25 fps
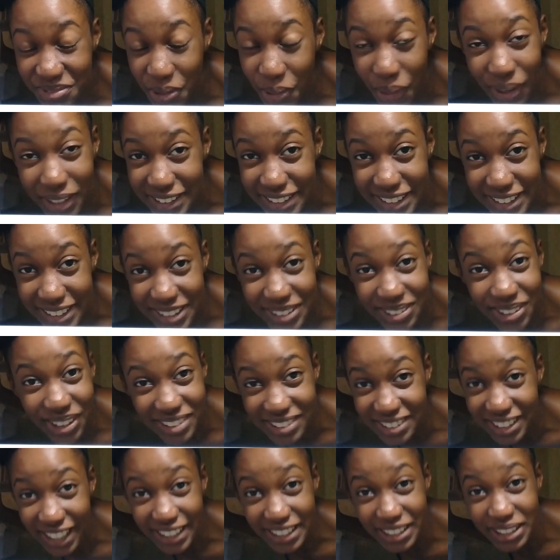quantity
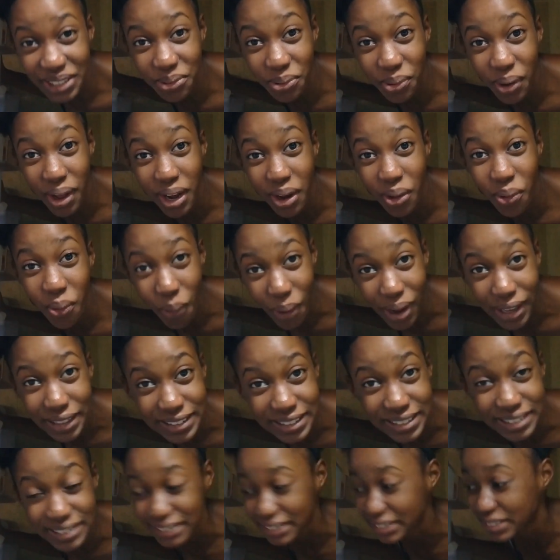does not equal
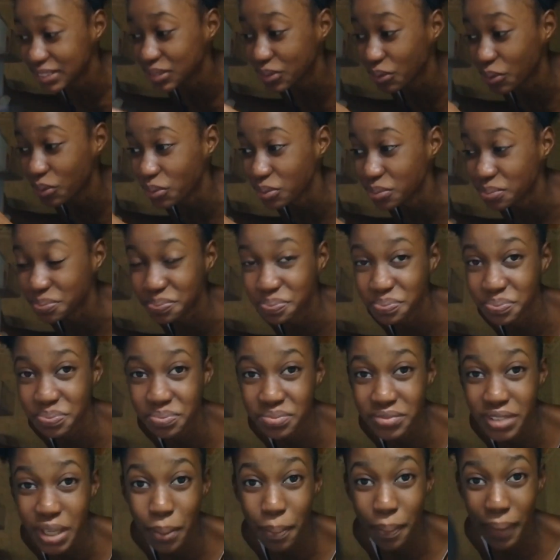quality.
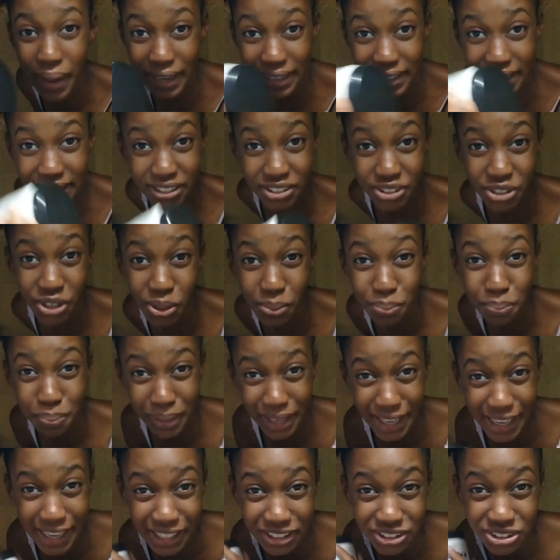Packing your
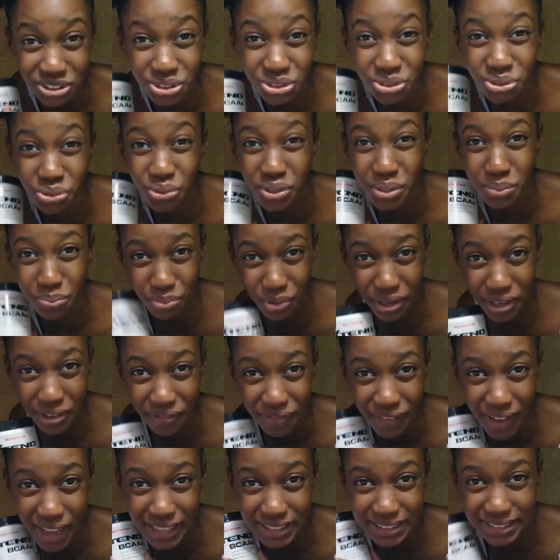plate during
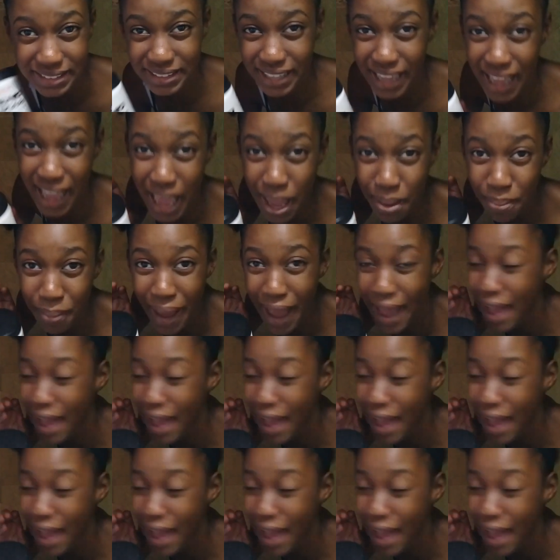breakfast time